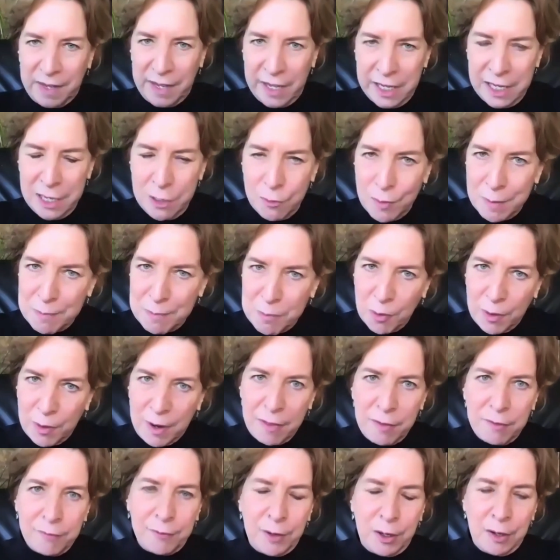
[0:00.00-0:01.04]
You report on
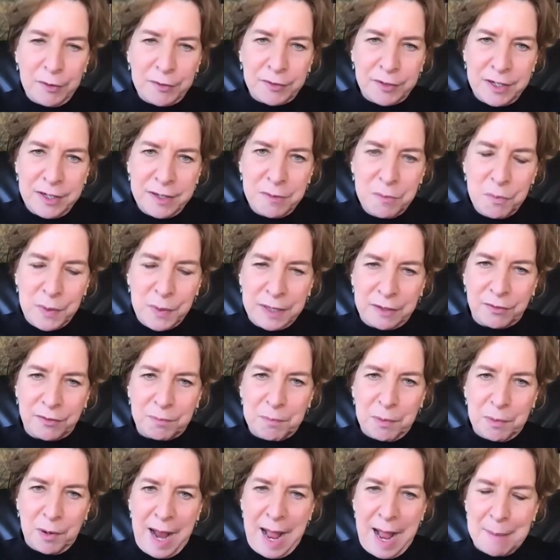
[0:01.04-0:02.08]
the falsehood, which
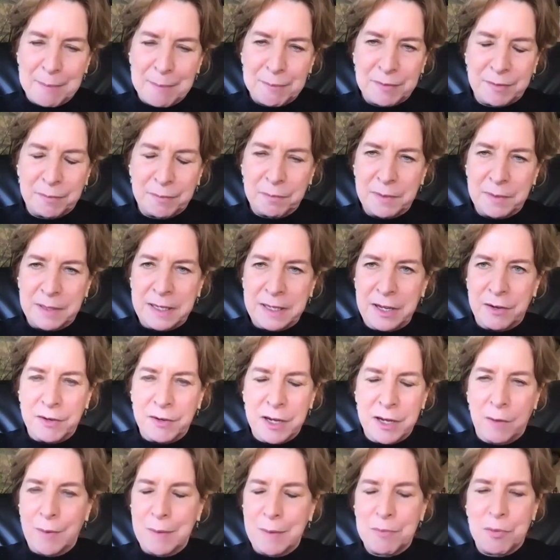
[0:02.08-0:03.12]
perhaps
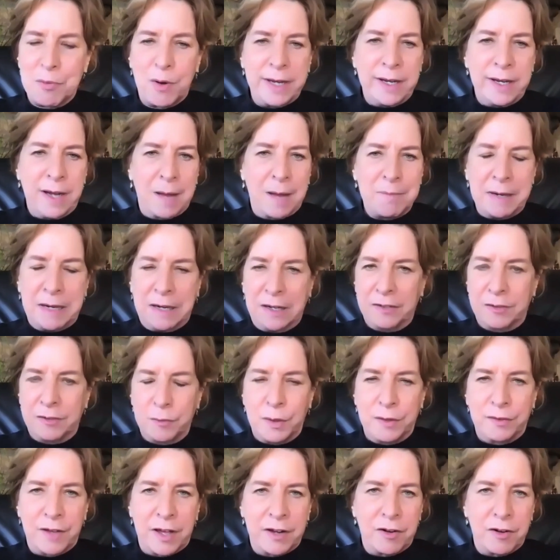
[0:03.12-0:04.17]
you're reporting on because it
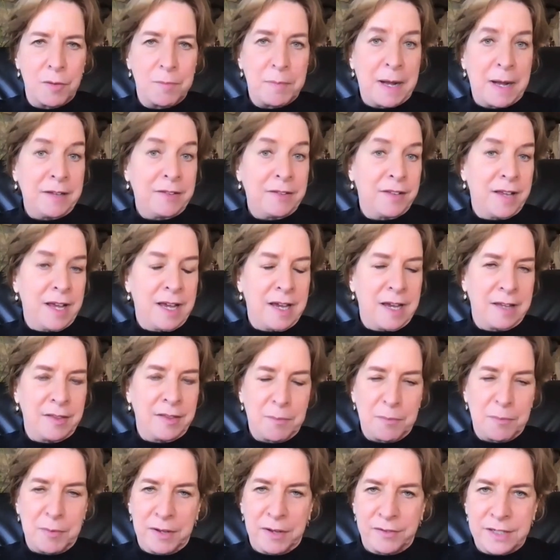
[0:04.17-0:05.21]
was uttered by, say, the
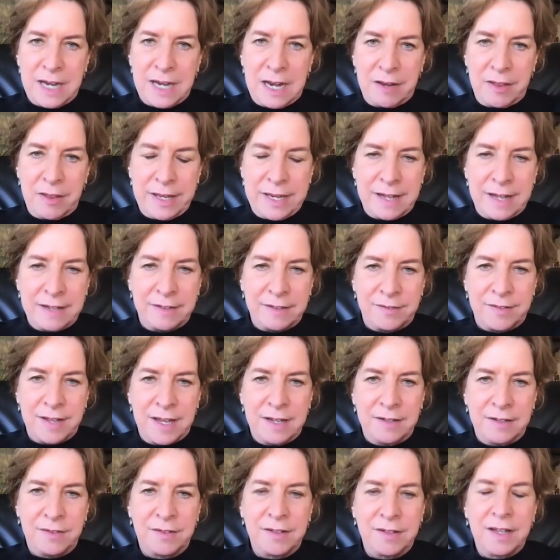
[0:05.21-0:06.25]
President of the United
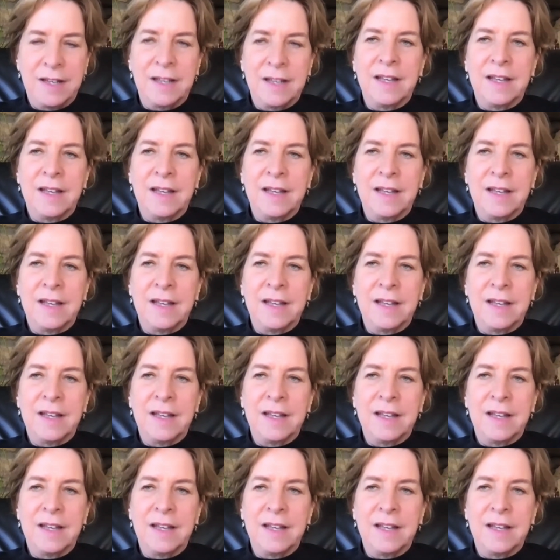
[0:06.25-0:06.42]
States,